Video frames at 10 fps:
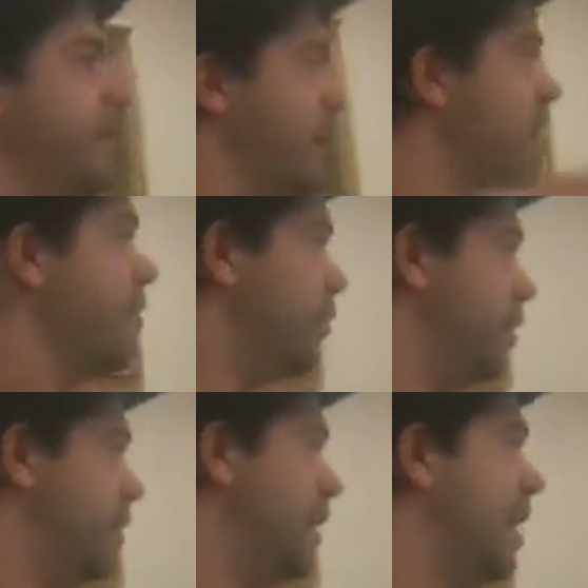with
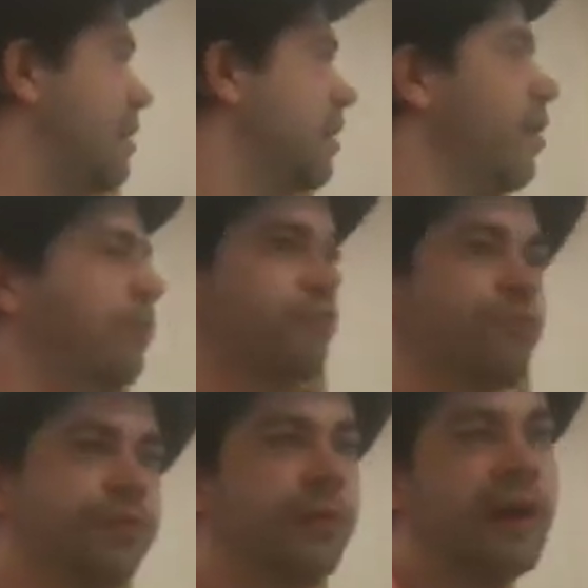everyone, he had to go
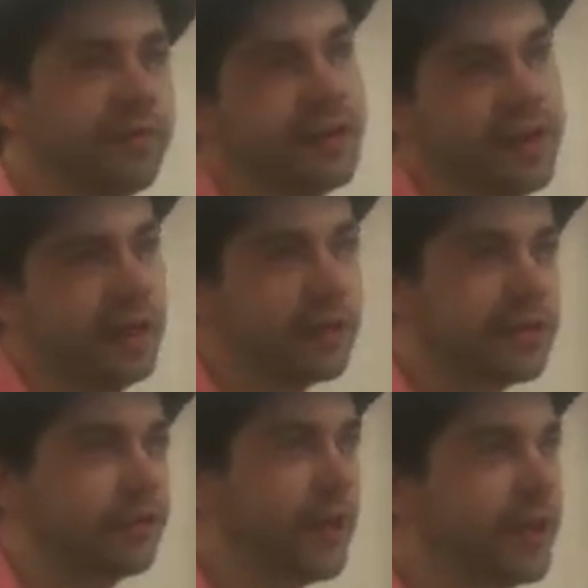through everything.
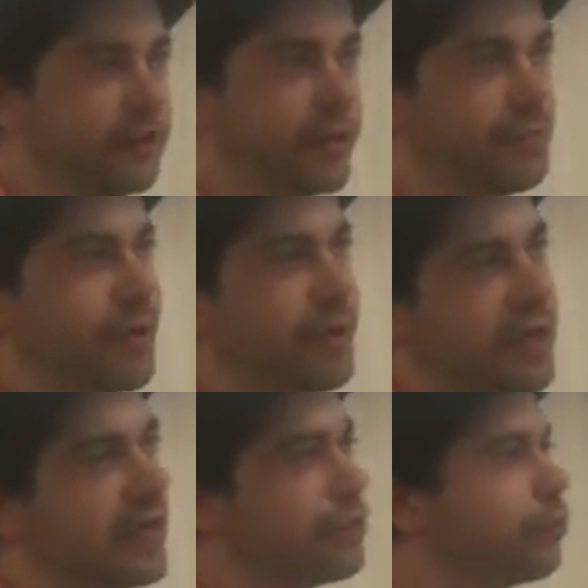So he had to experience
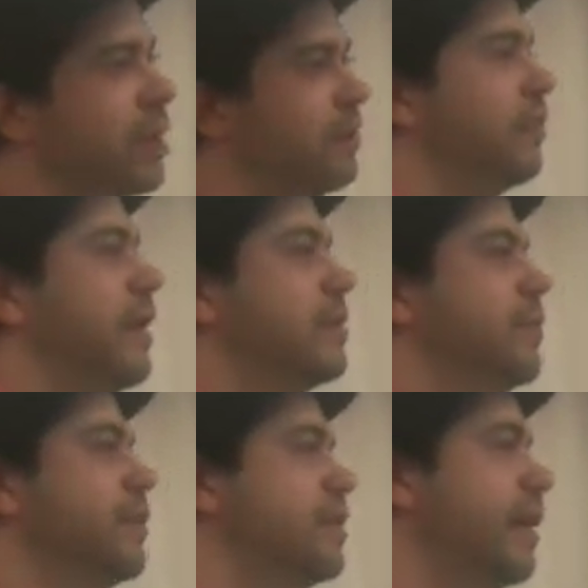he extreme
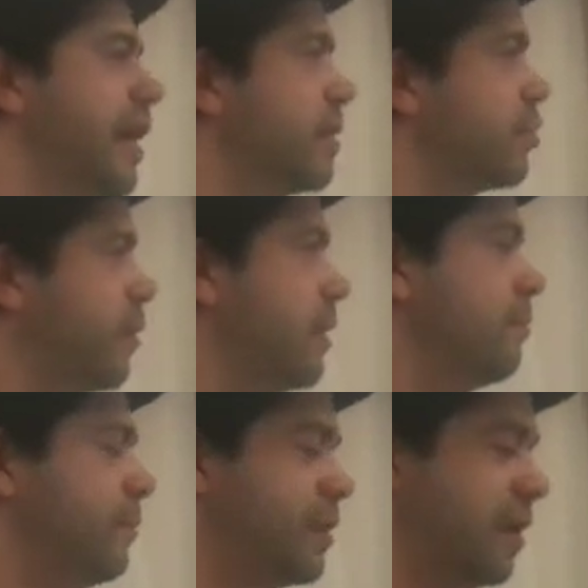experienced like
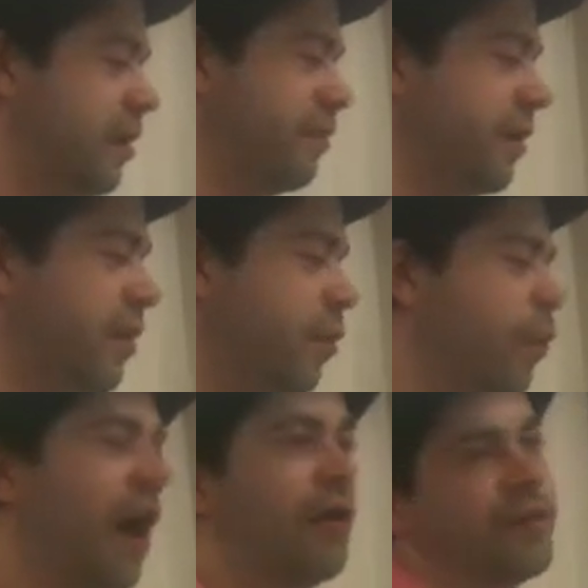extremes of
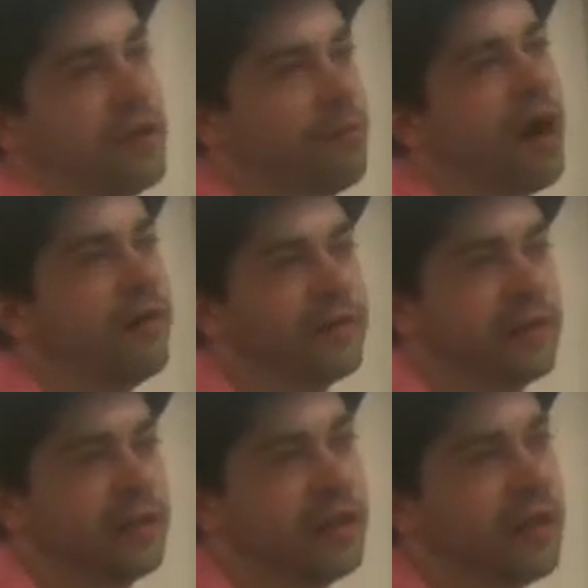wealth and
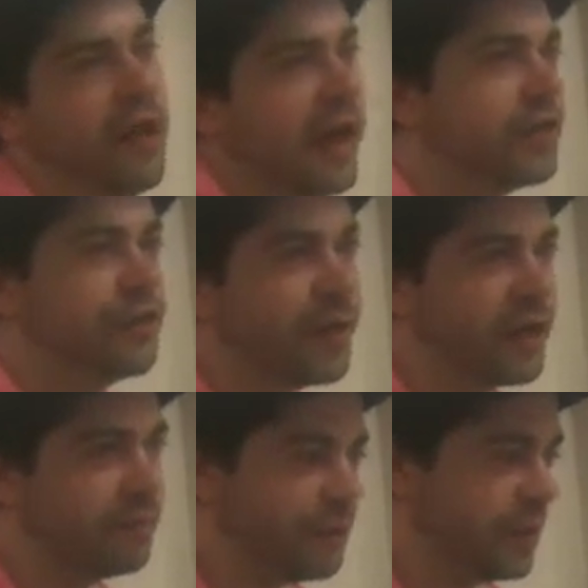poverty,
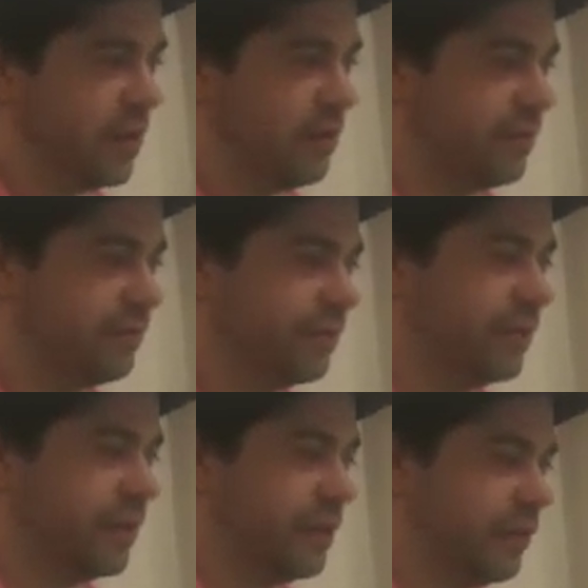extremes of
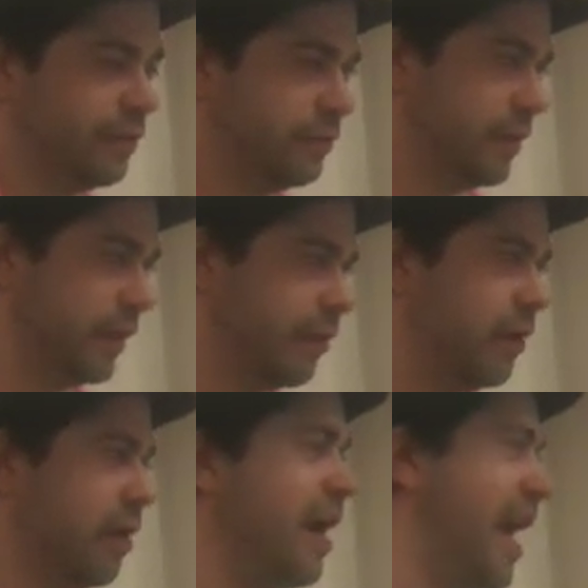you know like
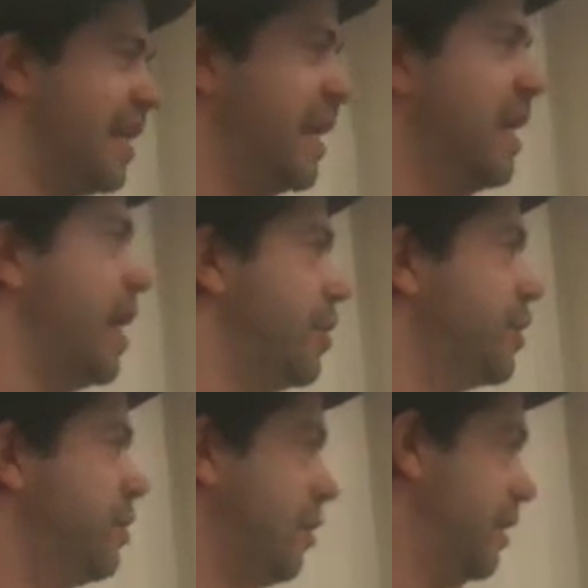
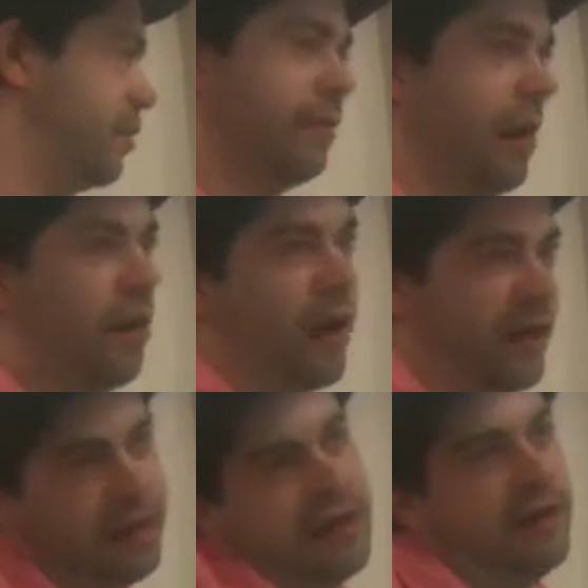alienation,
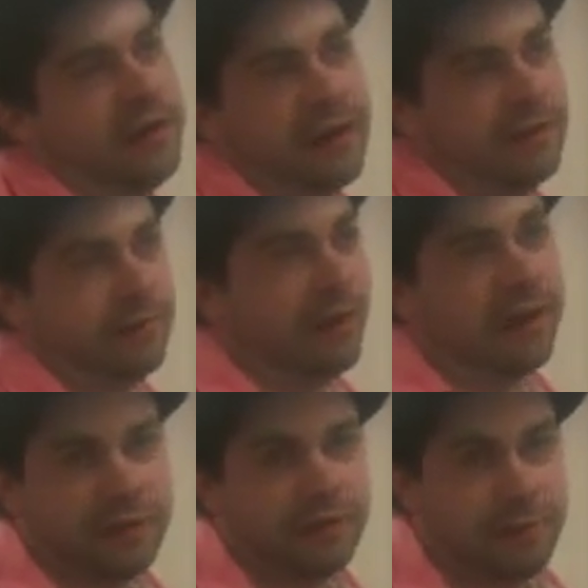and then other
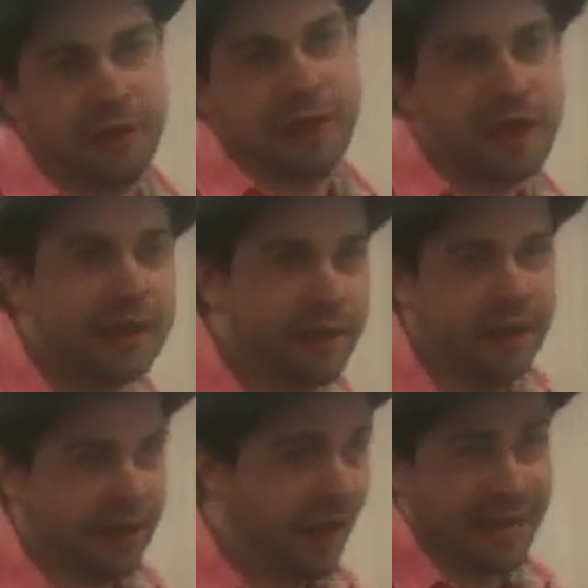also being like
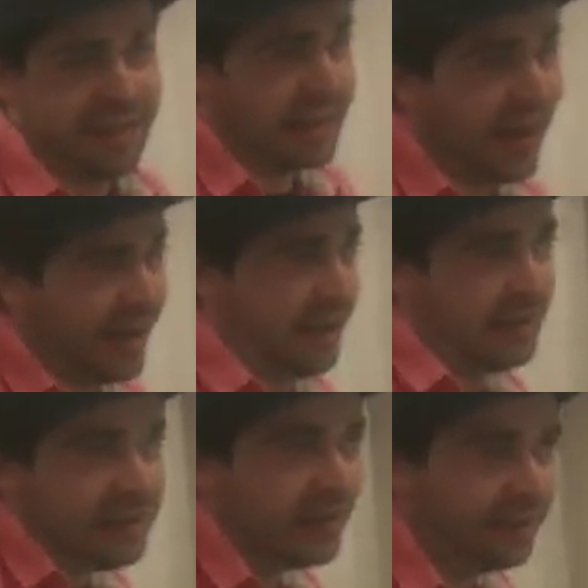in high society
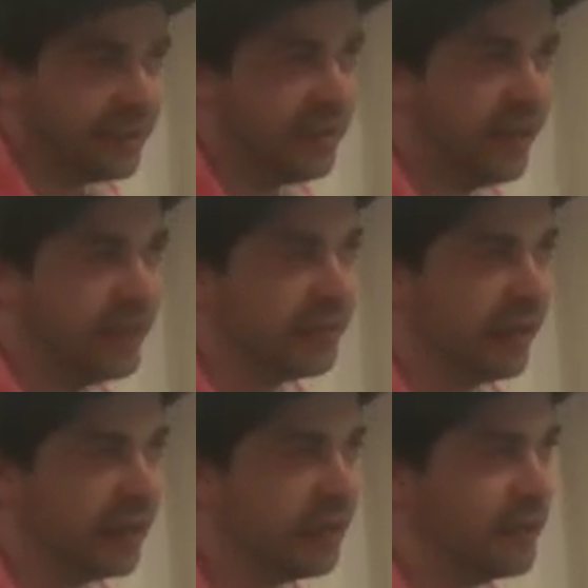and stuff like that. Like